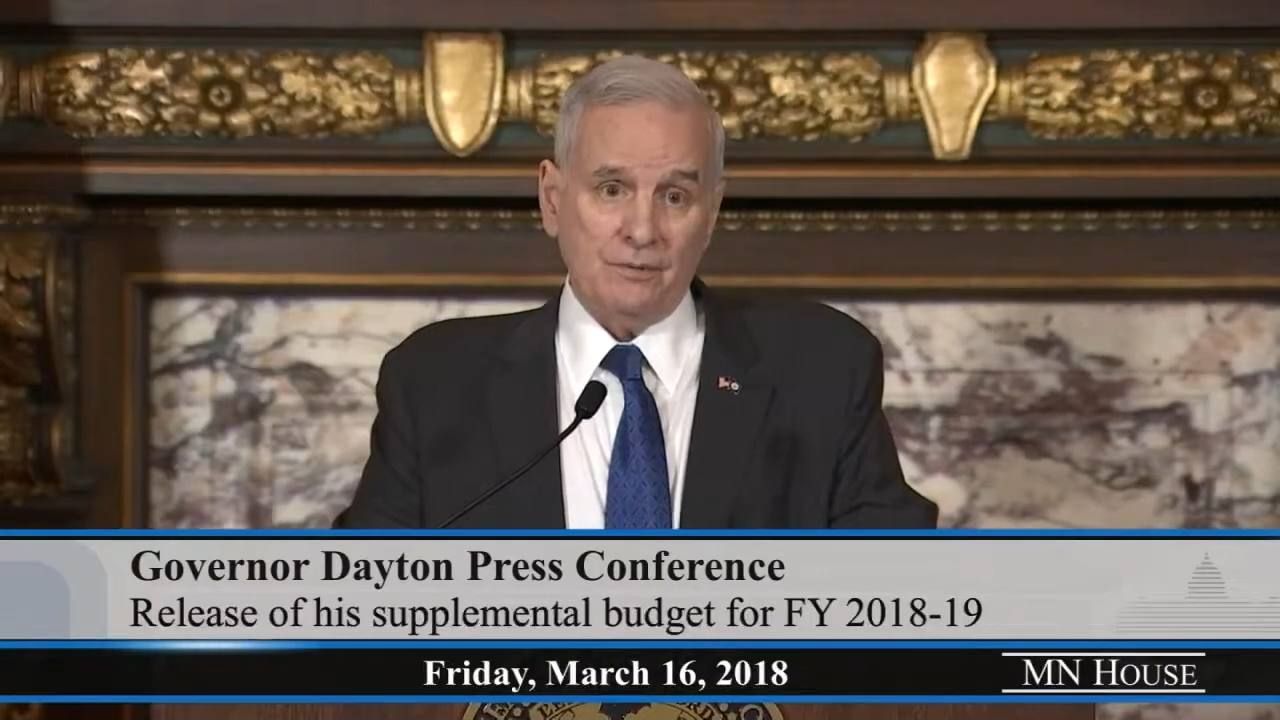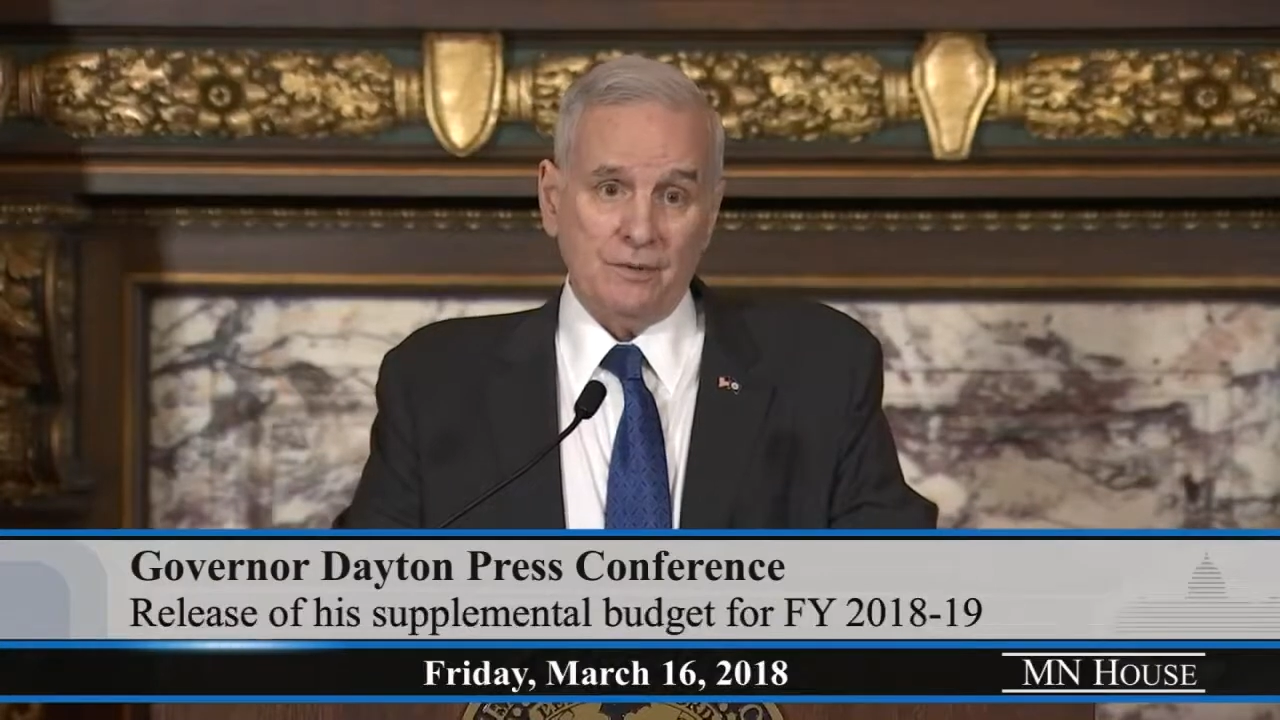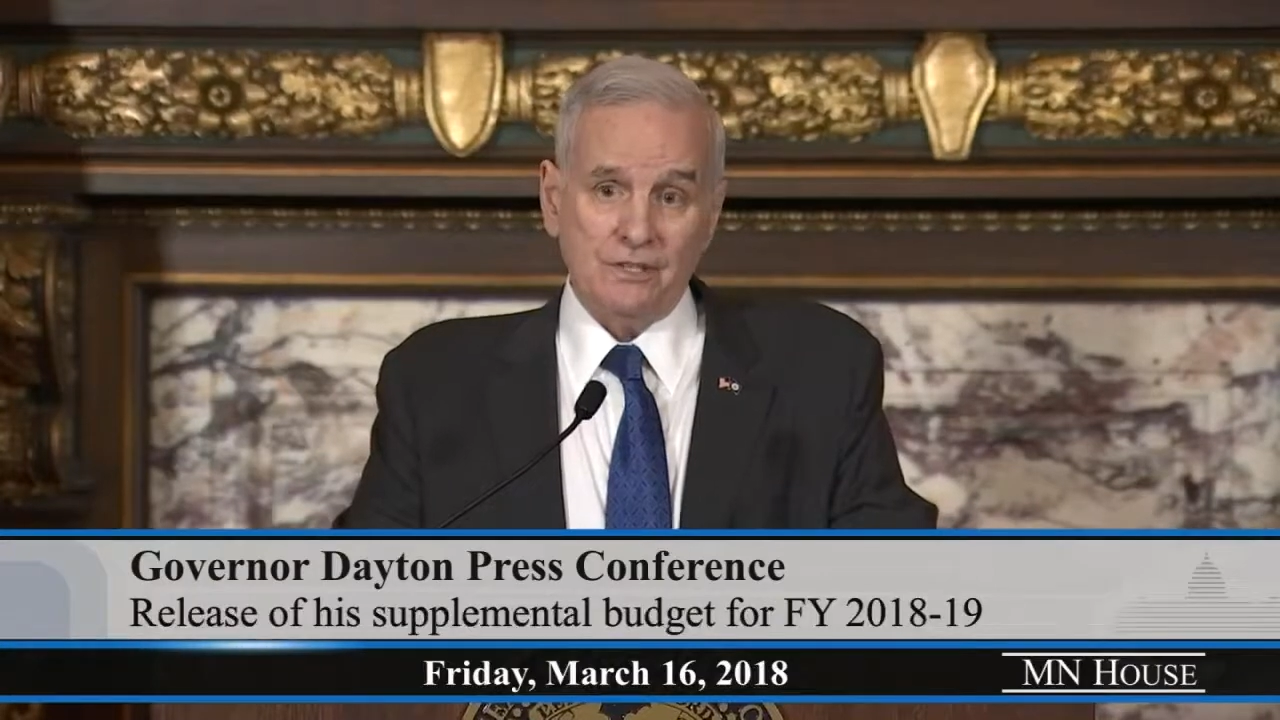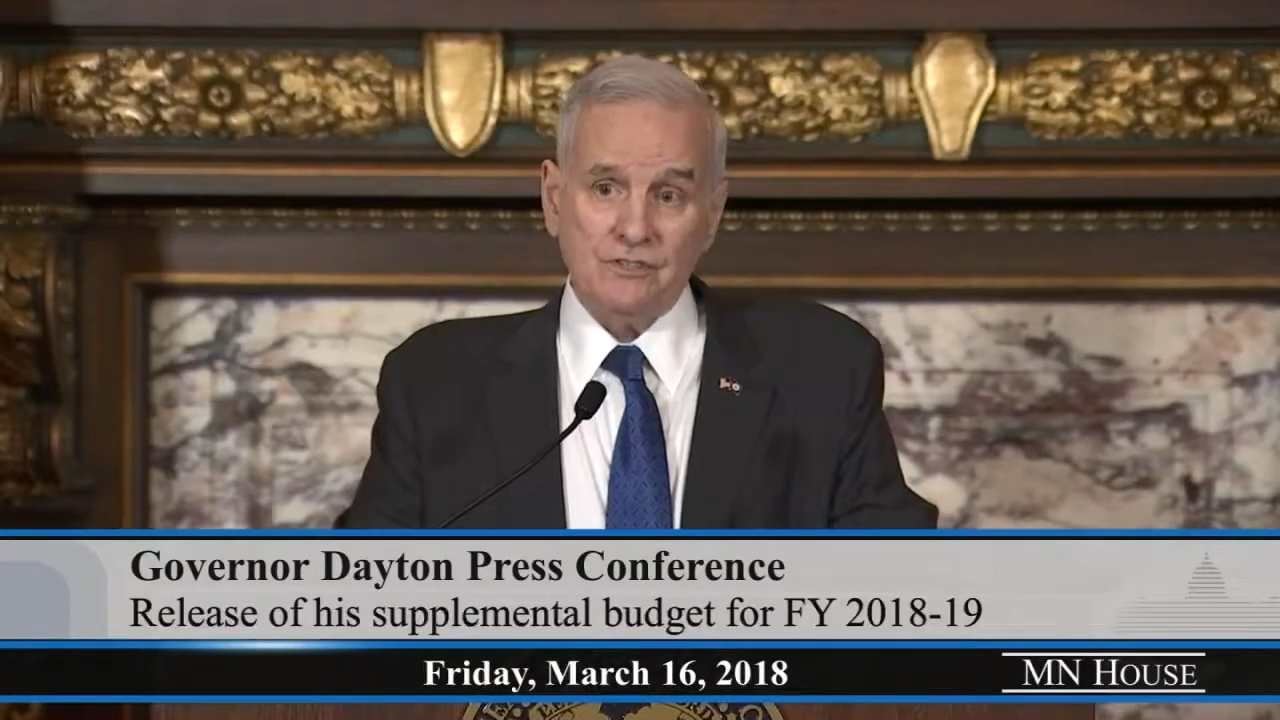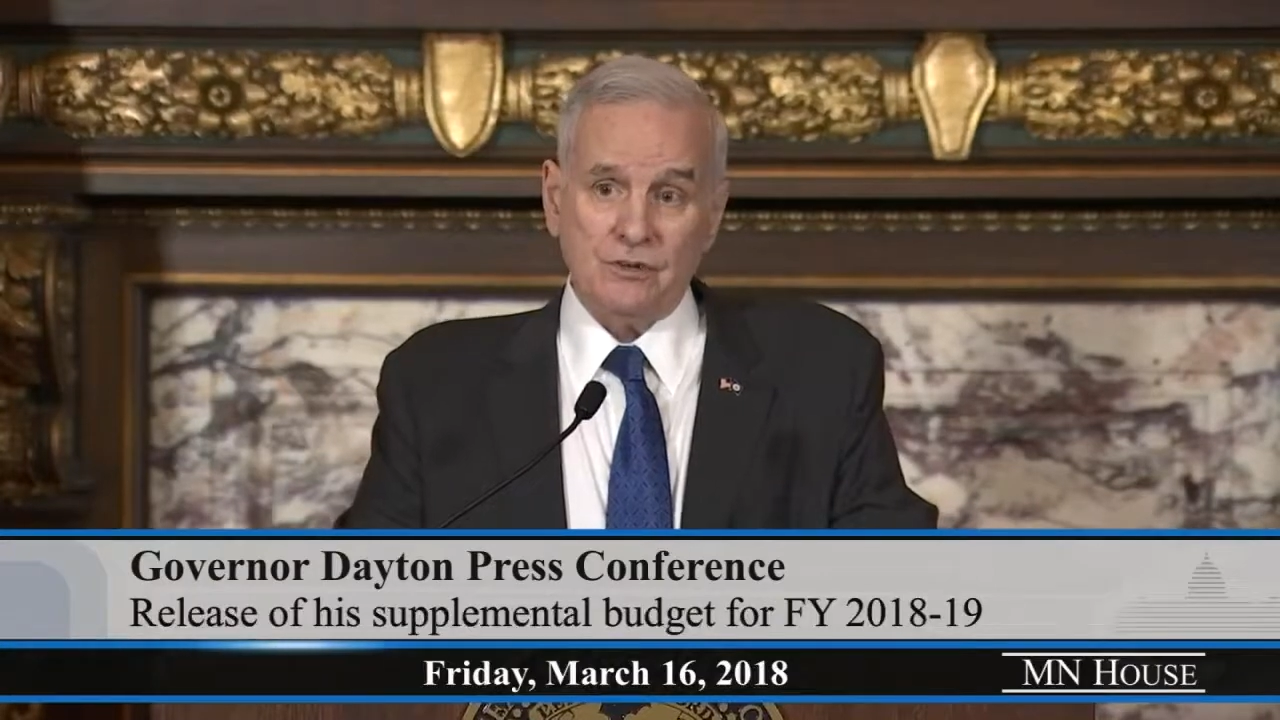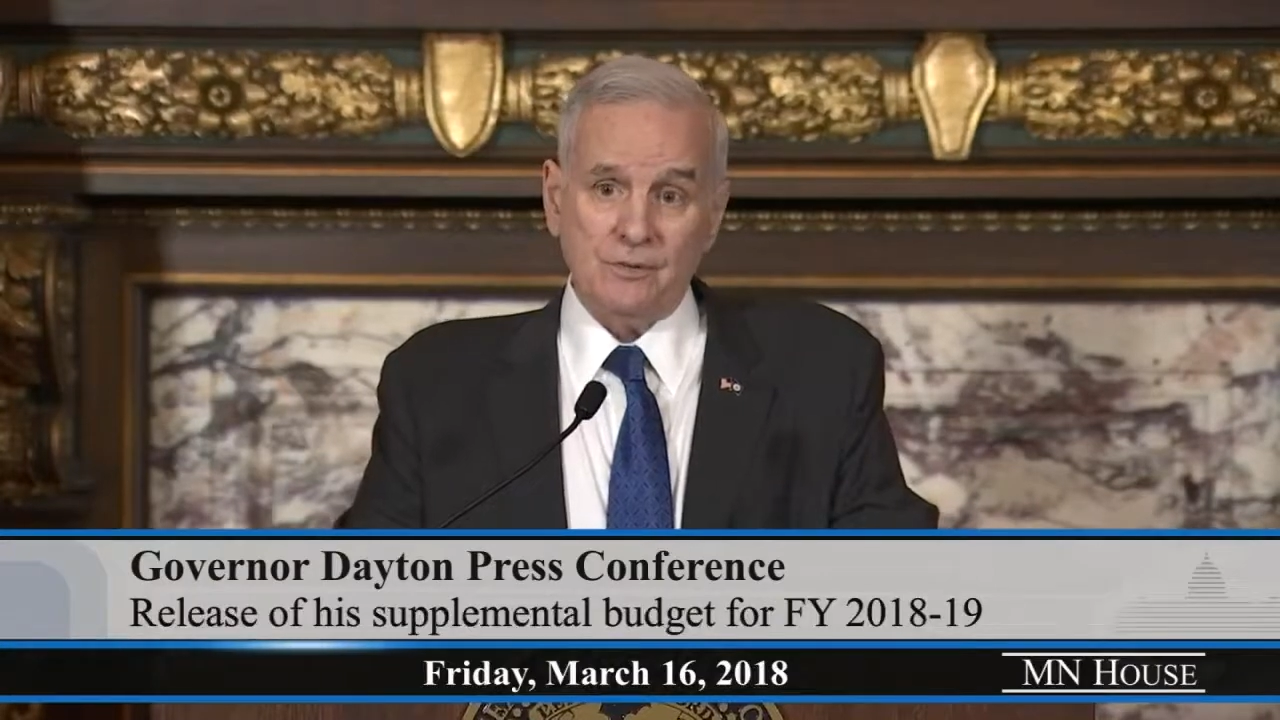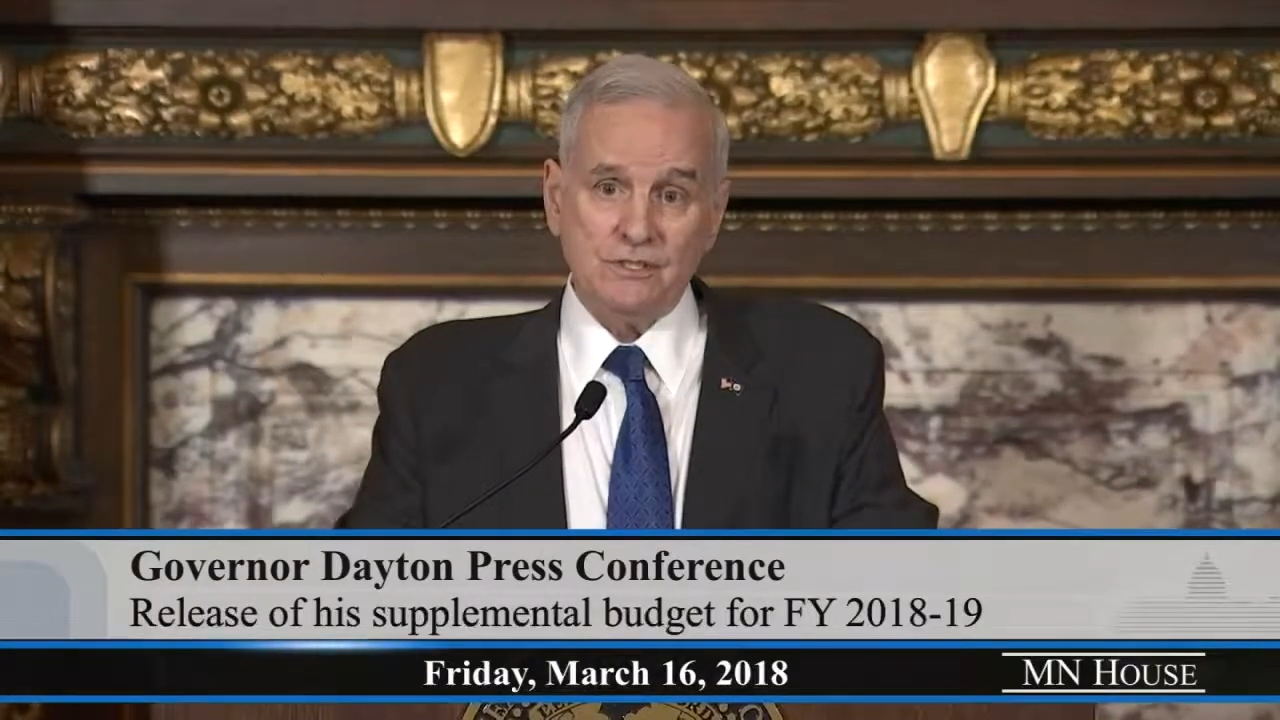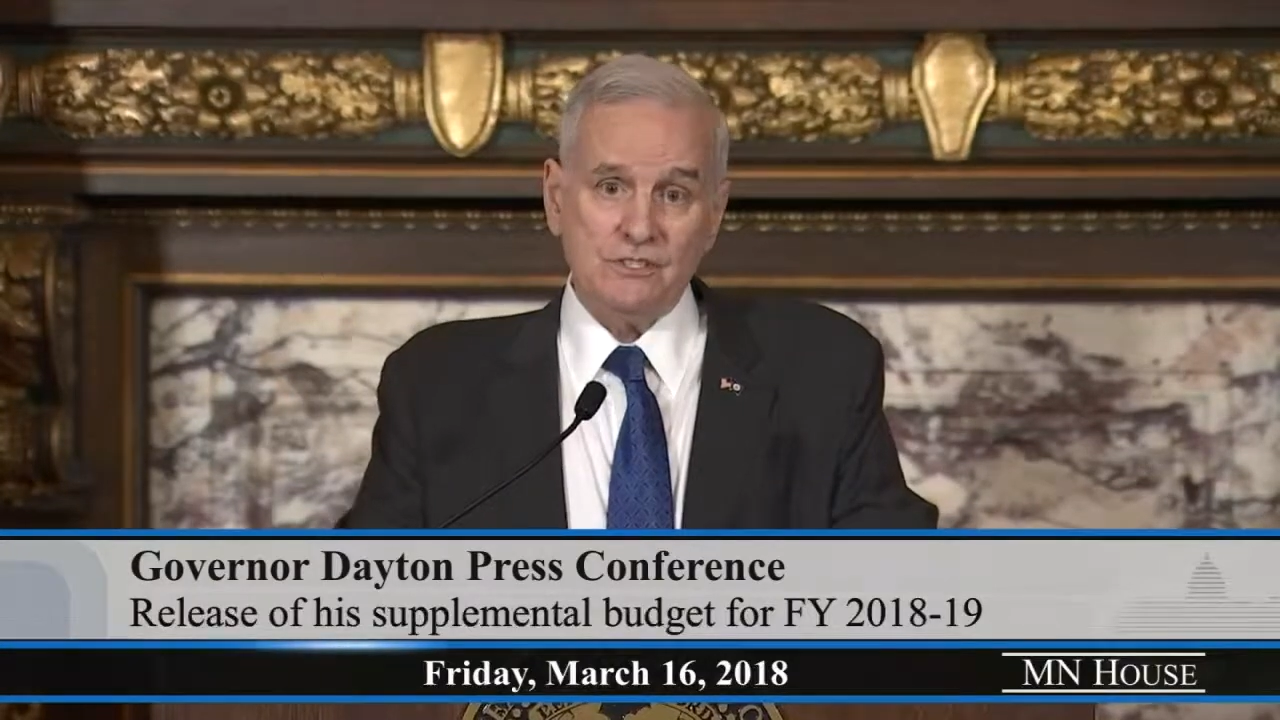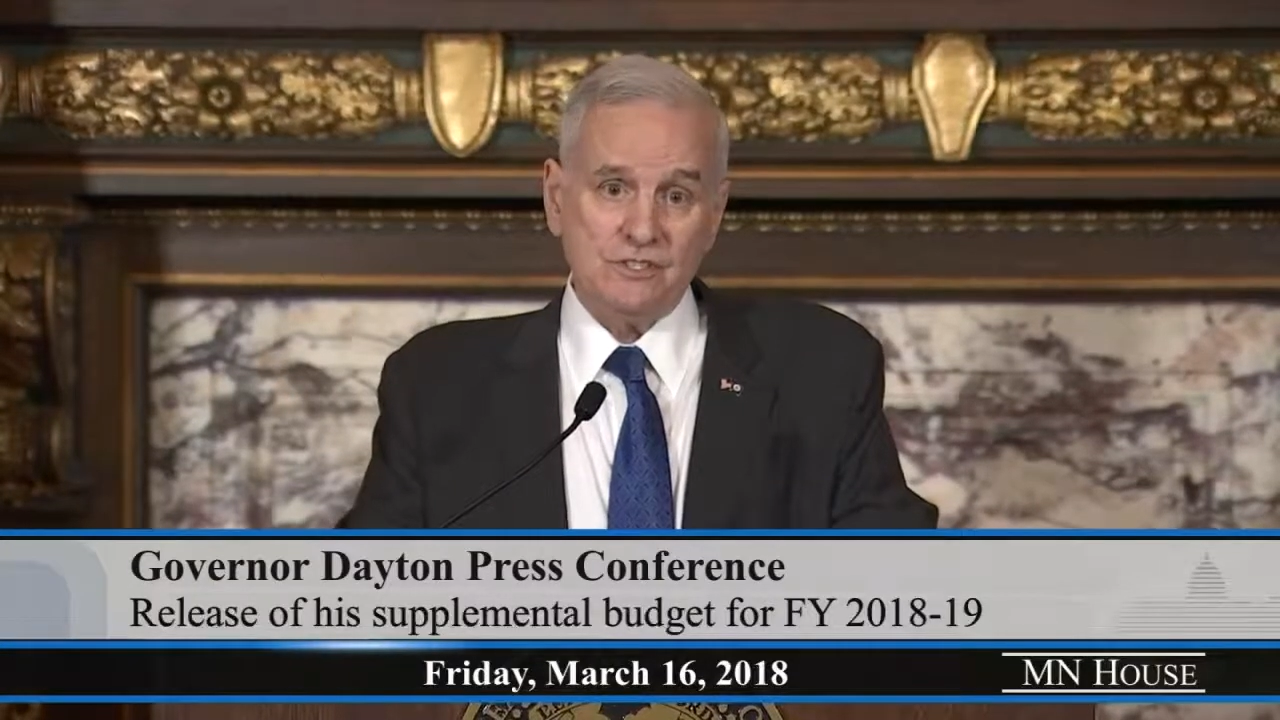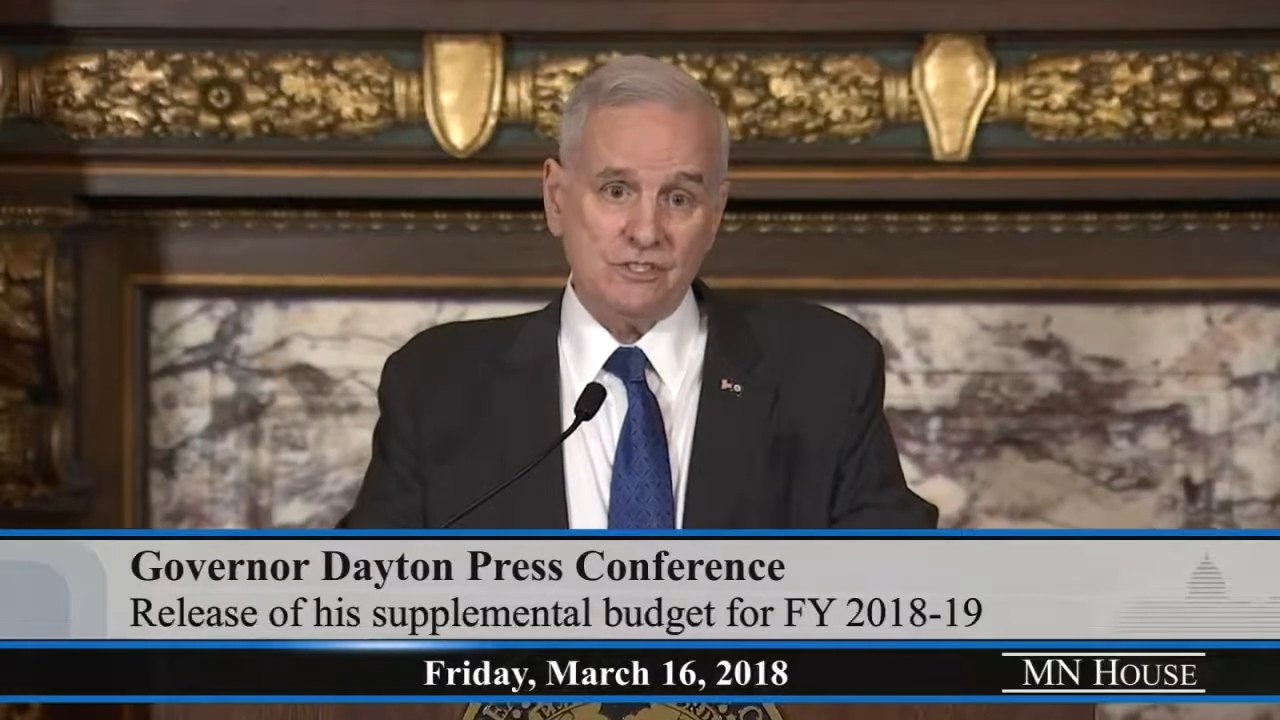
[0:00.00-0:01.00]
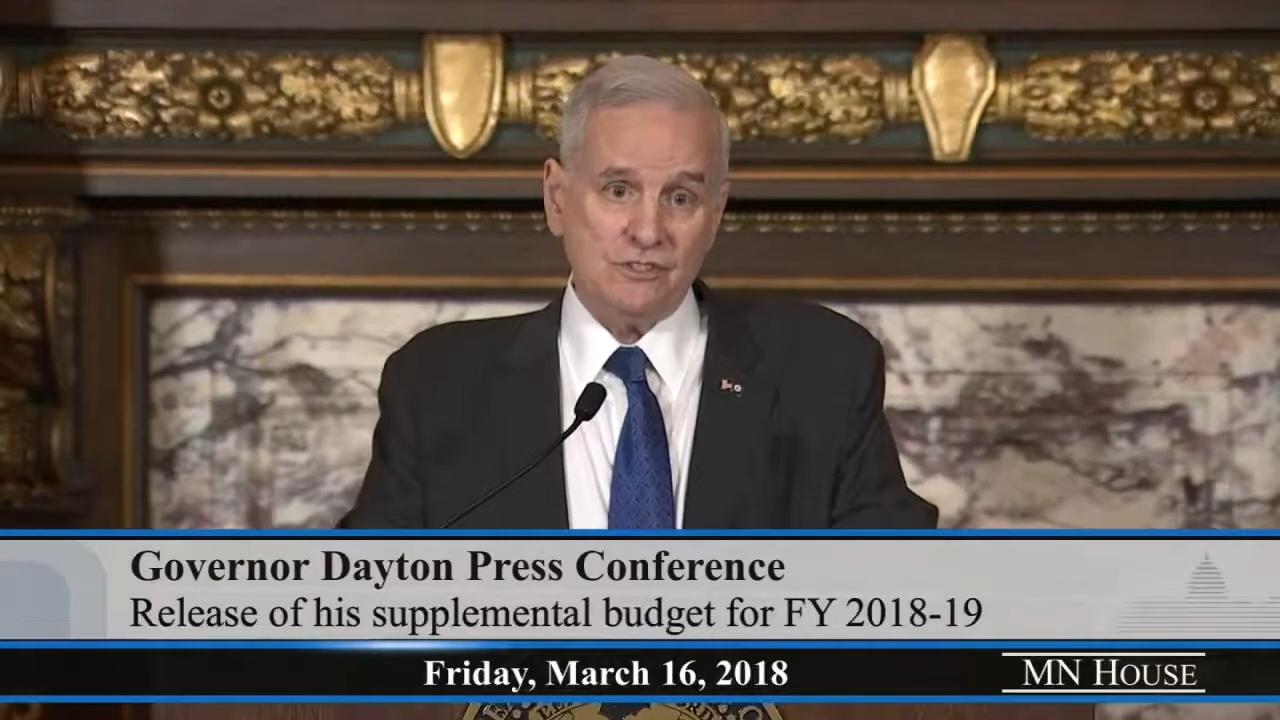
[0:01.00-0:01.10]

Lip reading: Minnesota businesses